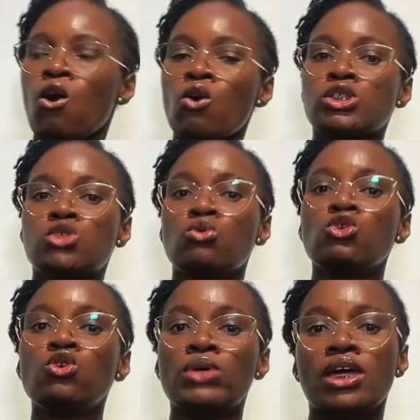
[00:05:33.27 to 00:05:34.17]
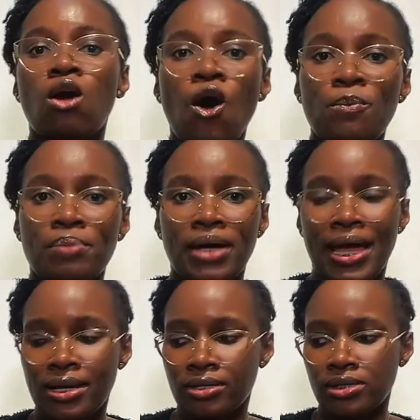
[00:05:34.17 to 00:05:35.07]
Also, looking up
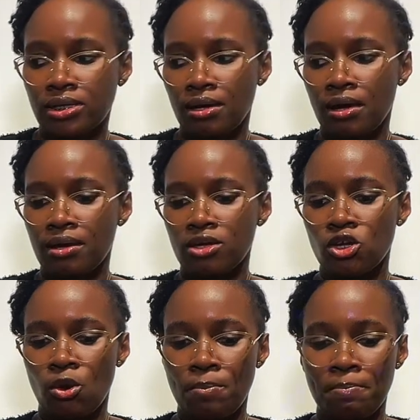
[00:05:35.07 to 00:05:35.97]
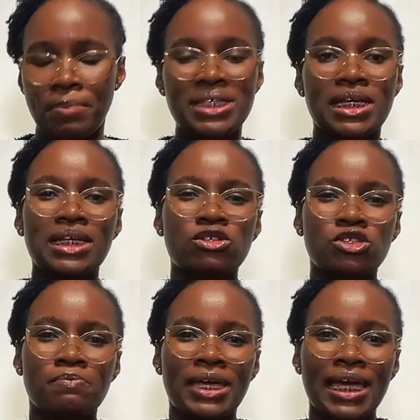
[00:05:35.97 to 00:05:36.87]
and, basically
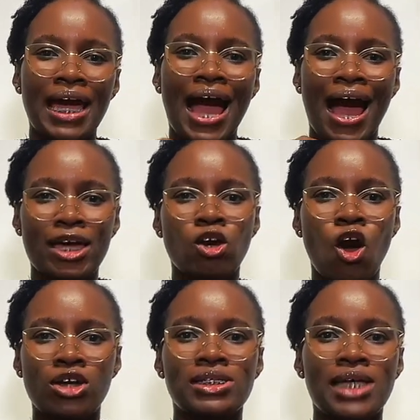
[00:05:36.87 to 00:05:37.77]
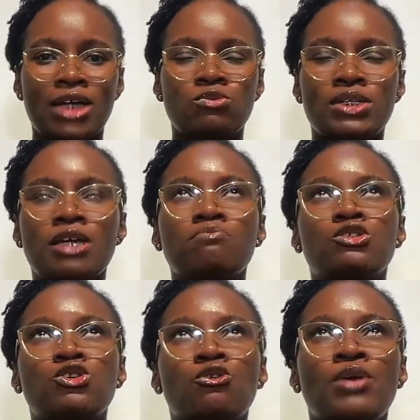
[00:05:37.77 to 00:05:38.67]
just making eye contact with him
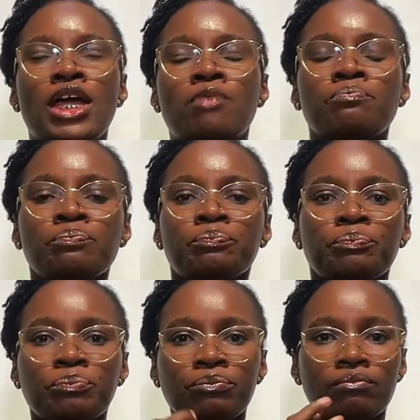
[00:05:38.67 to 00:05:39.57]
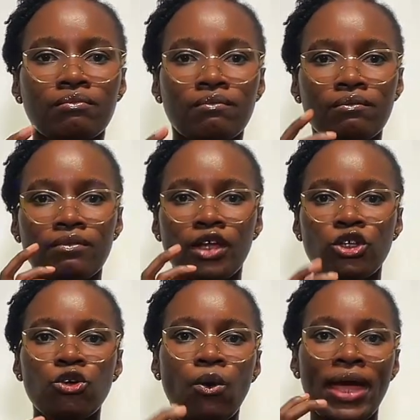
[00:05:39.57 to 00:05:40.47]
during
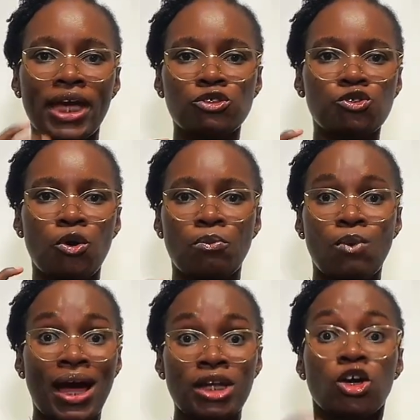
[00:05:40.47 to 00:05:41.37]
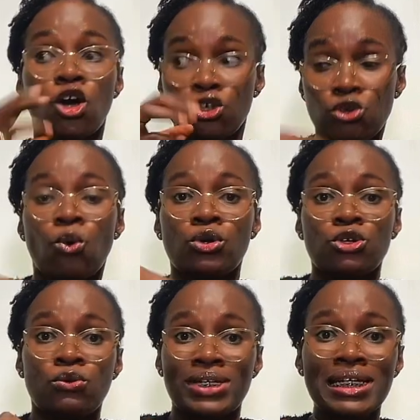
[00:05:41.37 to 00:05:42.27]
your head job while you're on
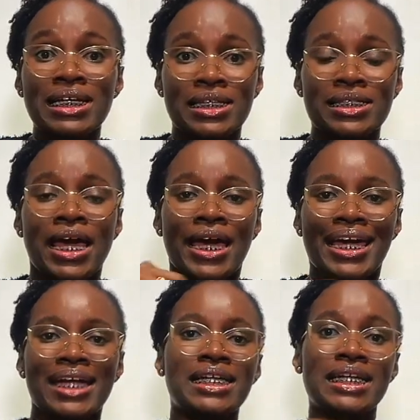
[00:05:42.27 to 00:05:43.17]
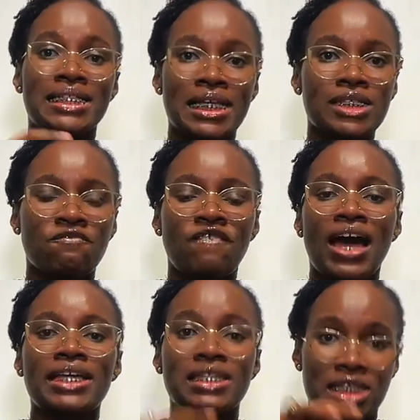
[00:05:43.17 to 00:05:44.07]
your knees can
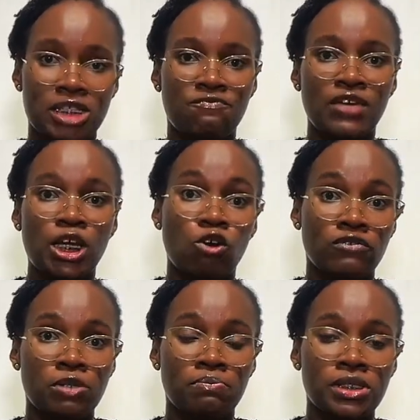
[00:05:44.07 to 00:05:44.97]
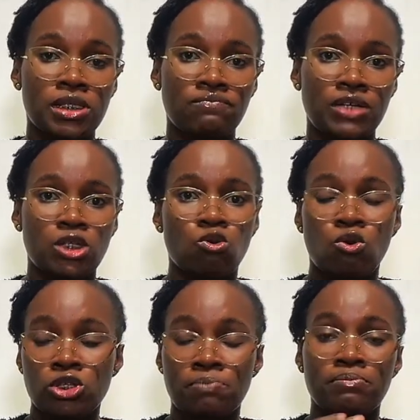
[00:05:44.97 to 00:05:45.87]
intensify this feeling of submissiveness
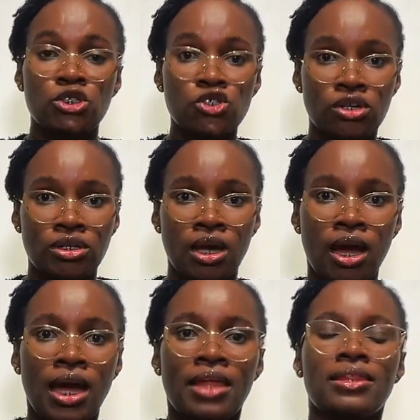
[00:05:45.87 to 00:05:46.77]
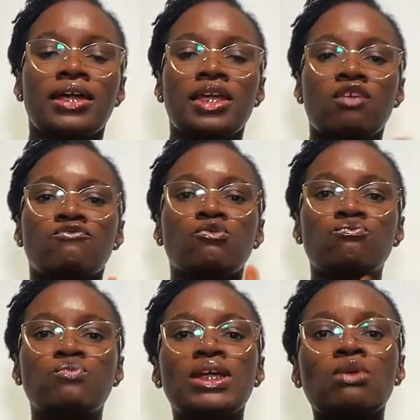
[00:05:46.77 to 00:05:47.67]
or submission. Then if
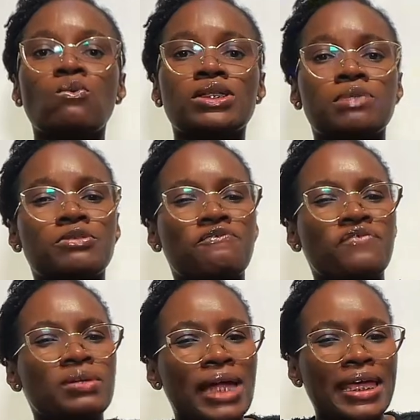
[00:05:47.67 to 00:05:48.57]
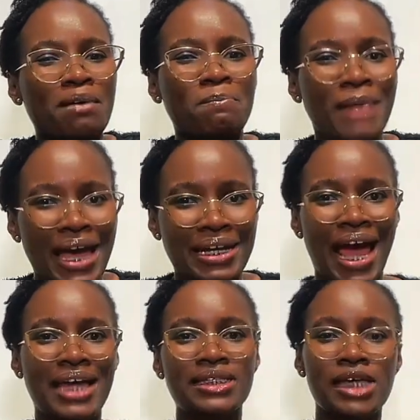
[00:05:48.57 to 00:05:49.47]
you really want him to feel like a man,
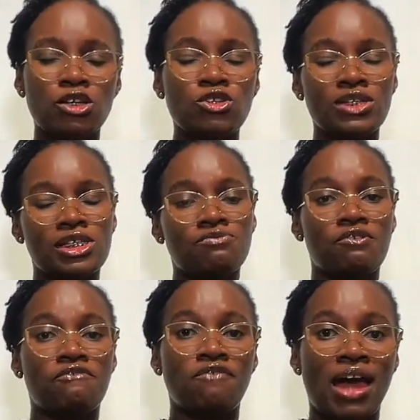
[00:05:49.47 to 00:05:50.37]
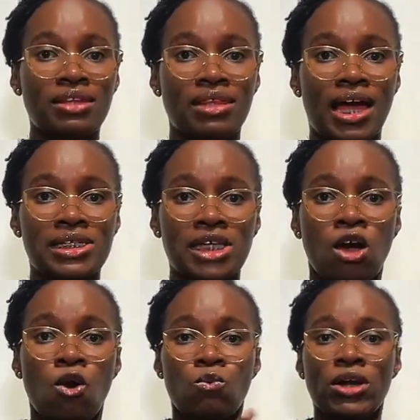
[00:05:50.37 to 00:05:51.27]
I could tell you this for a fact that
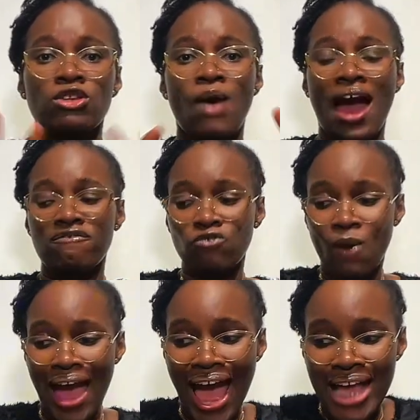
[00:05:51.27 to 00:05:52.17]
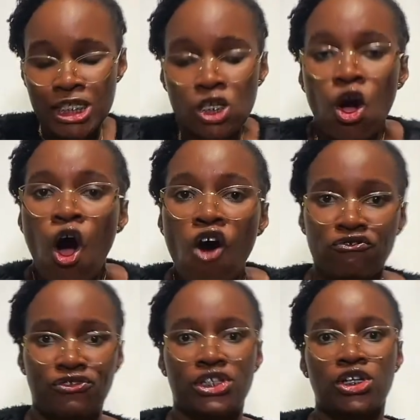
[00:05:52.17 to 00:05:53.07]
when you have your hands
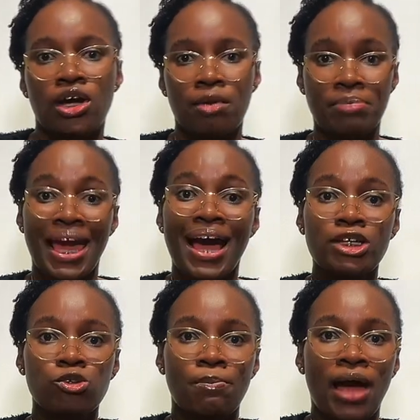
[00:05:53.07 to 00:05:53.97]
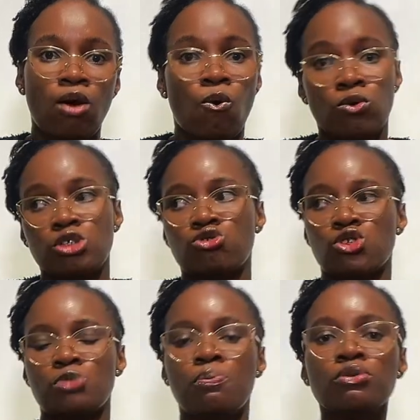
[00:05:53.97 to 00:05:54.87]
cuffed behind your back, or you
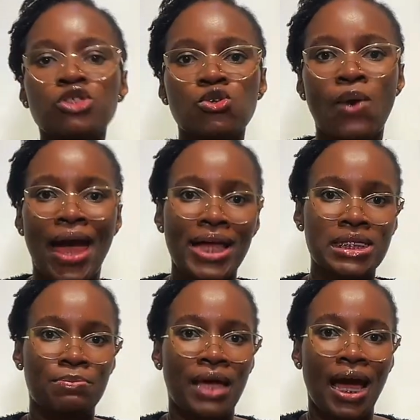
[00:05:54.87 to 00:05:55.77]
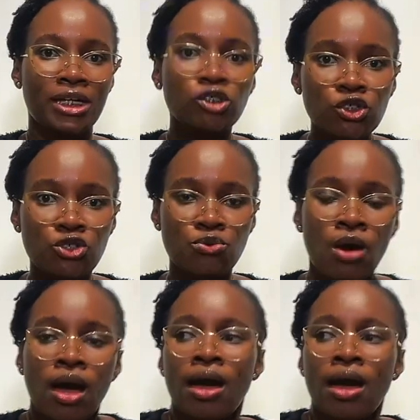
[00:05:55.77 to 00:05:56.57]
just put your hands behind you